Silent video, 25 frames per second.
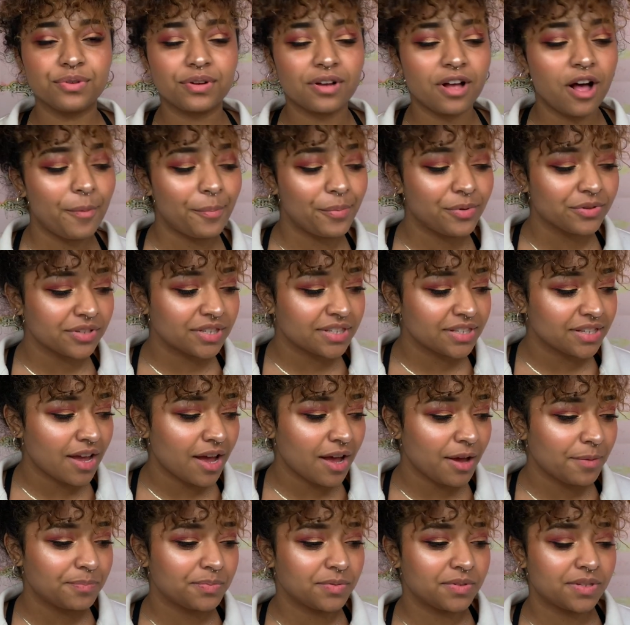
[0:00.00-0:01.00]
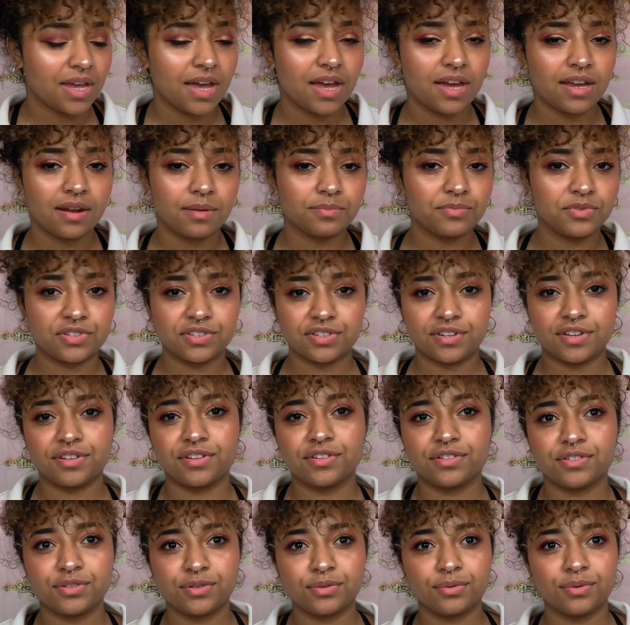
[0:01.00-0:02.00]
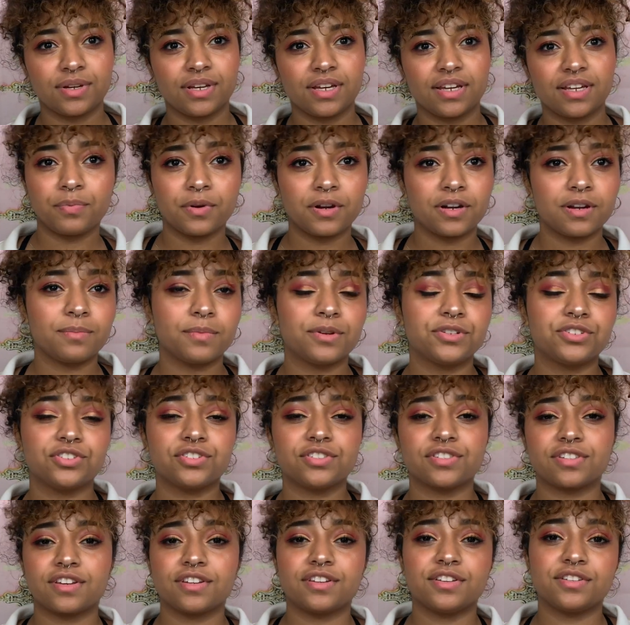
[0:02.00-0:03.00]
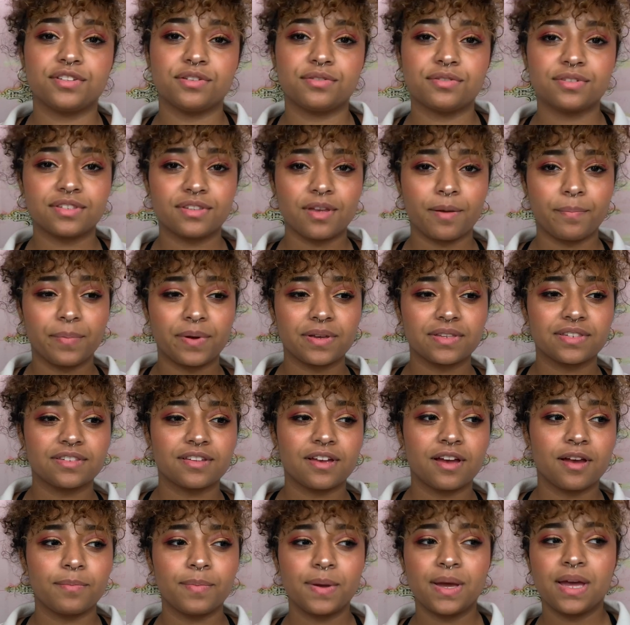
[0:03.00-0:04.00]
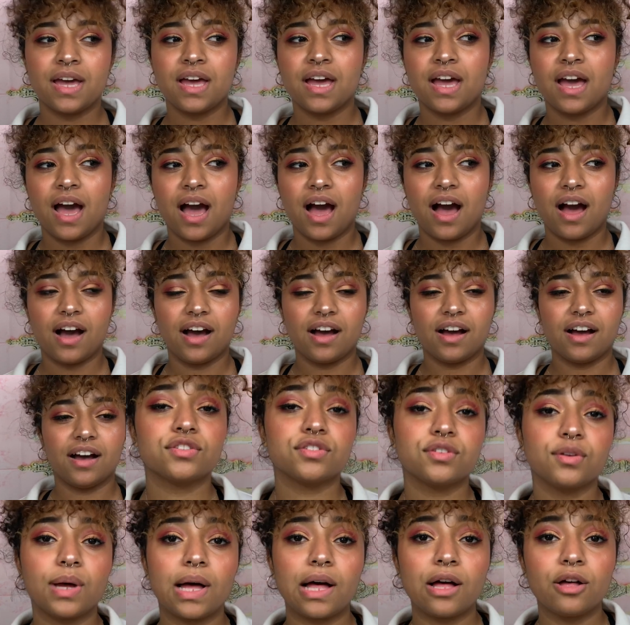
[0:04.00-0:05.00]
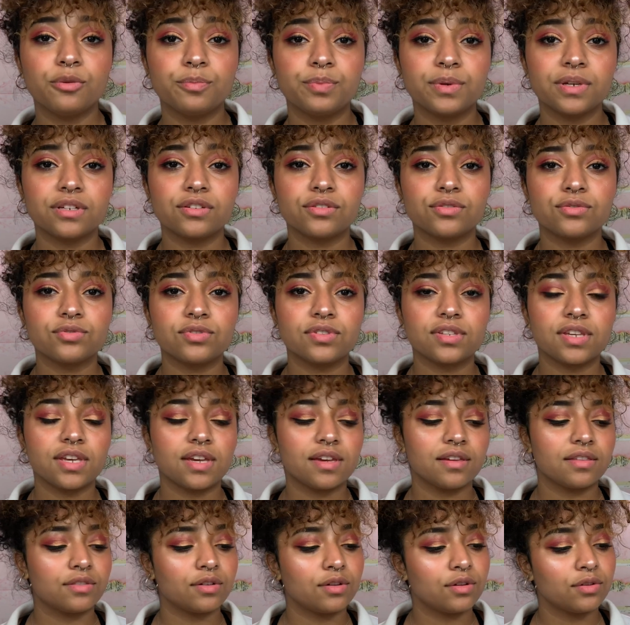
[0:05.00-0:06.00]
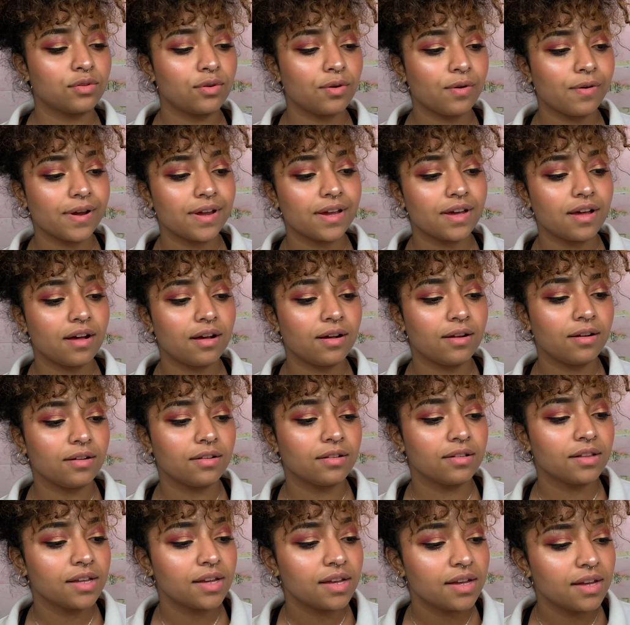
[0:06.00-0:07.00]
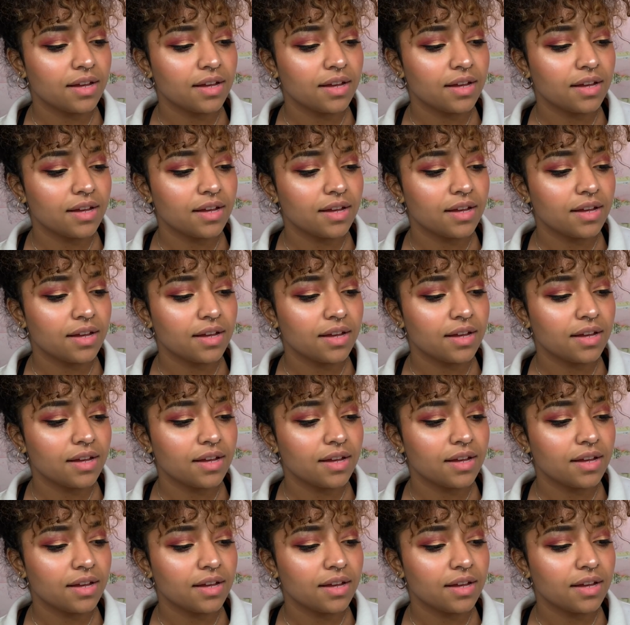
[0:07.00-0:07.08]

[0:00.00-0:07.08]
a couple steps, and I'm just gonna do it, pretty much just gonna do it step by step. So I'll be using the L'Oreal